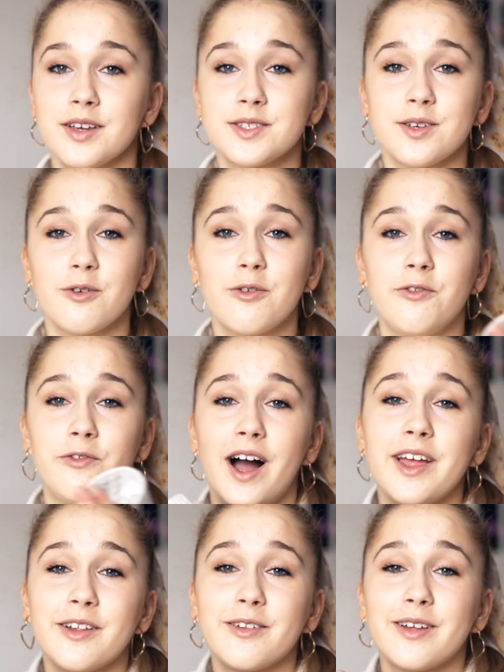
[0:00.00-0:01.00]
So
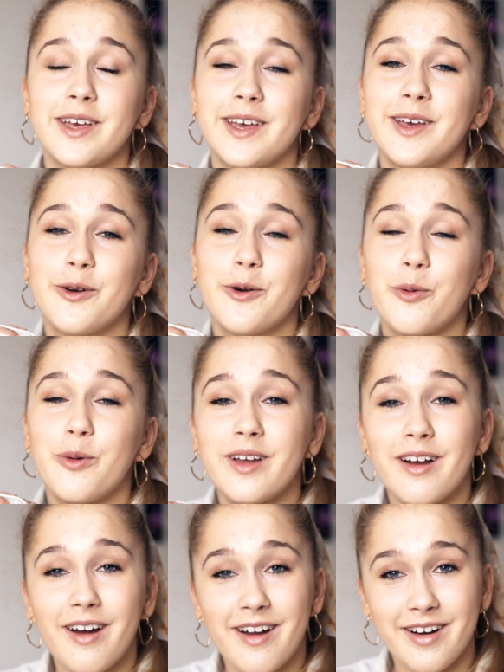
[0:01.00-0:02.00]
finally,
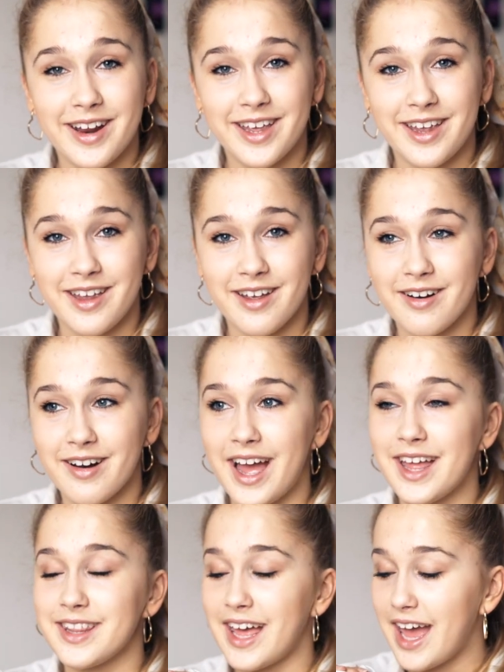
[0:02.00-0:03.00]
we are here
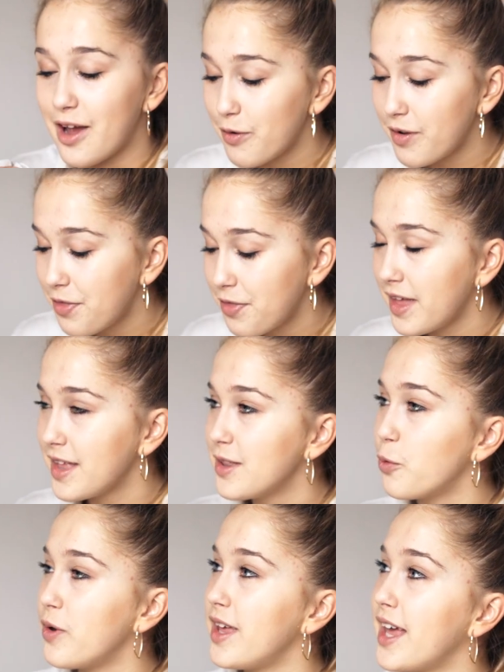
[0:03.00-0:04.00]
and
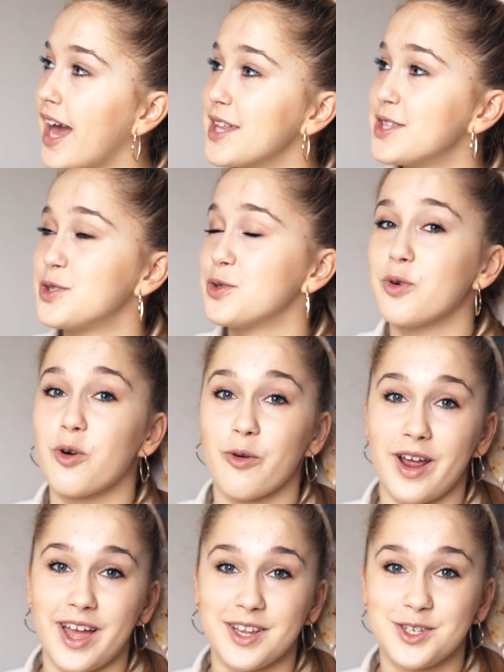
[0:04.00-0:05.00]
everything we had to
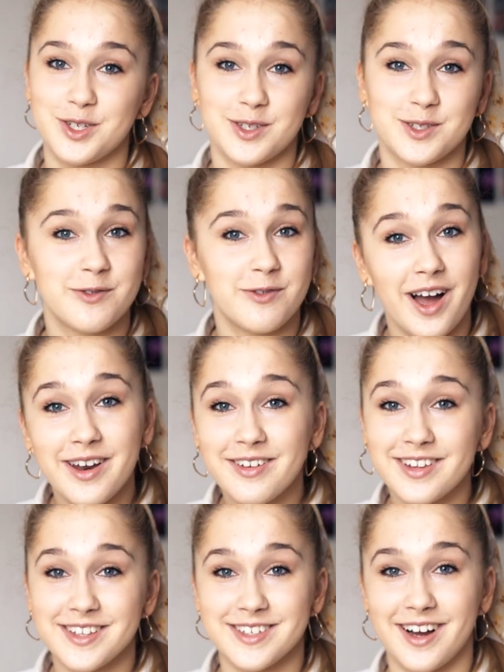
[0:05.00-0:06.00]
arrange is
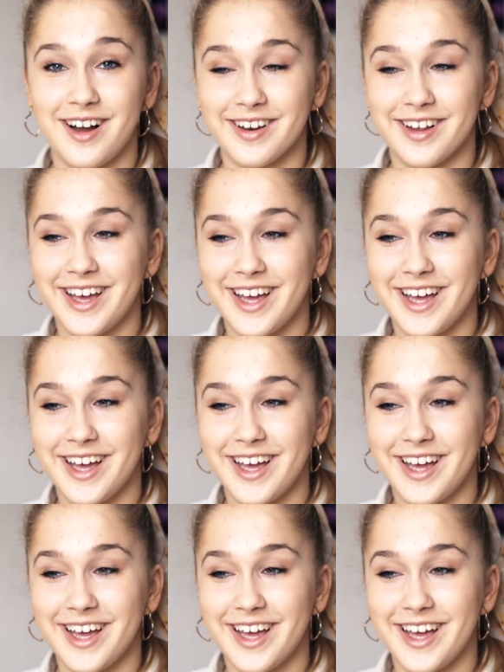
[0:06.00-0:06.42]
finally done.